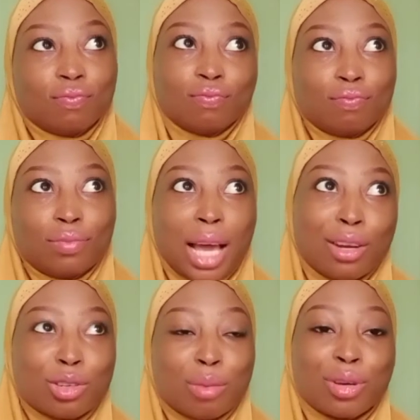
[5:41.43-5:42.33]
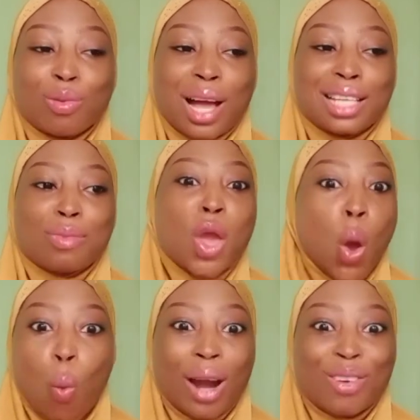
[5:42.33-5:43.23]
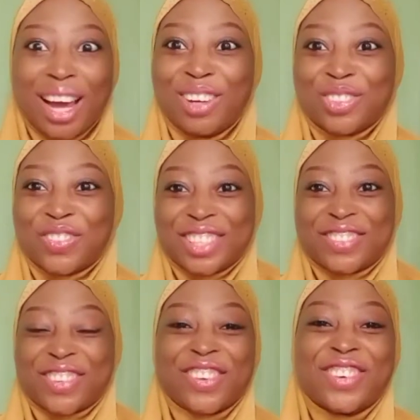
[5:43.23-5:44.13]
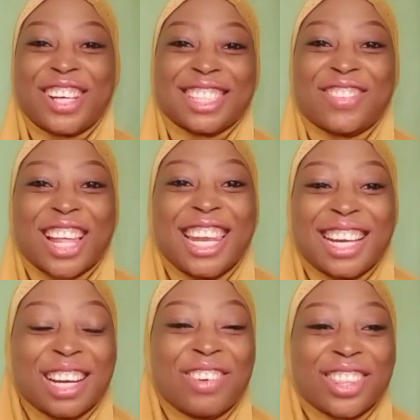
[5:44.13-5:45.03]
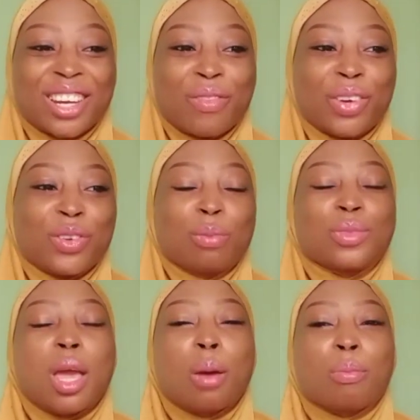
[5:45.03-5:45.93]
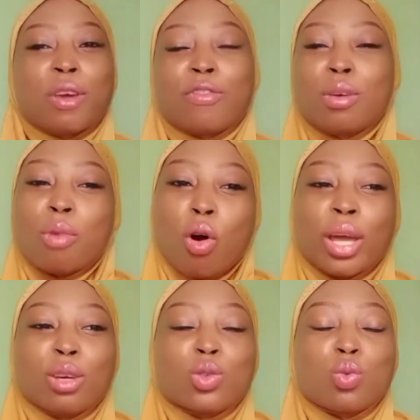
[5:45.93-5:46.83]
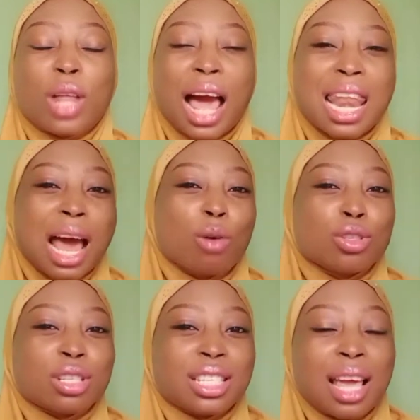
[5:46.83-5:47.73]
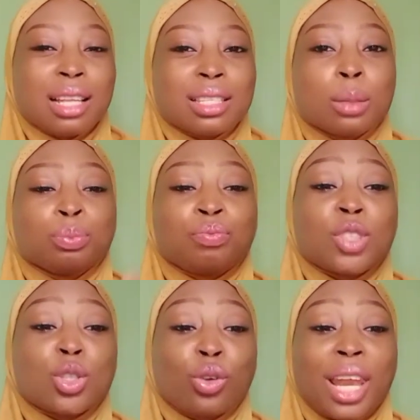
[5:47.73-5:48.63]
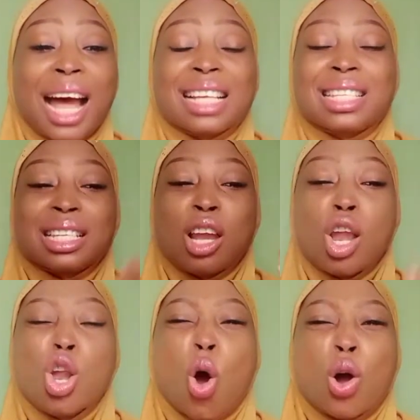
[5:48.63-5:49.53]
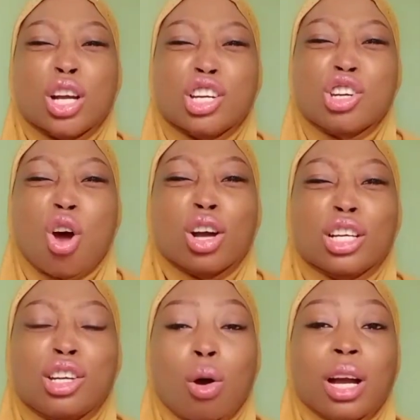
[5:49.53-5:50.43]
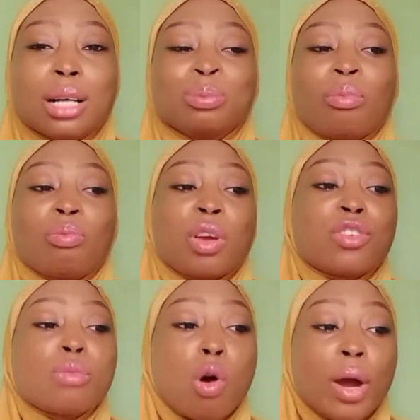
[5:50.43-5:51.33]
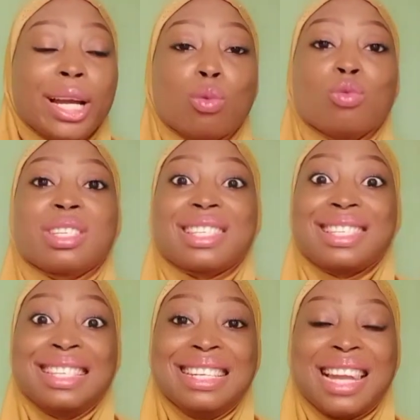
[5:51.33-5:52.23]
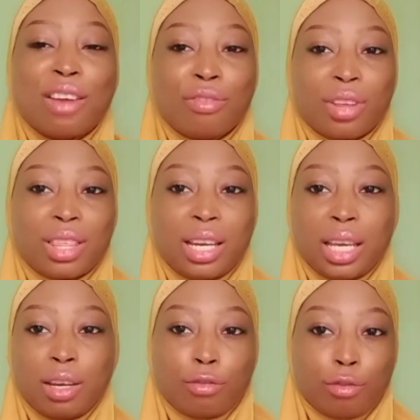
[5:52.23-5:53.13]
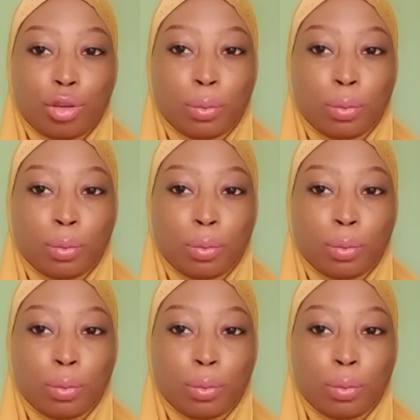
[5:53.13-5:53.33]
I know somebody will ask me, why do I have to put on perfume oils after laying about three perfumes? Perfume oils will allow your scent to last longer. Perfume oil will seal everything in for you.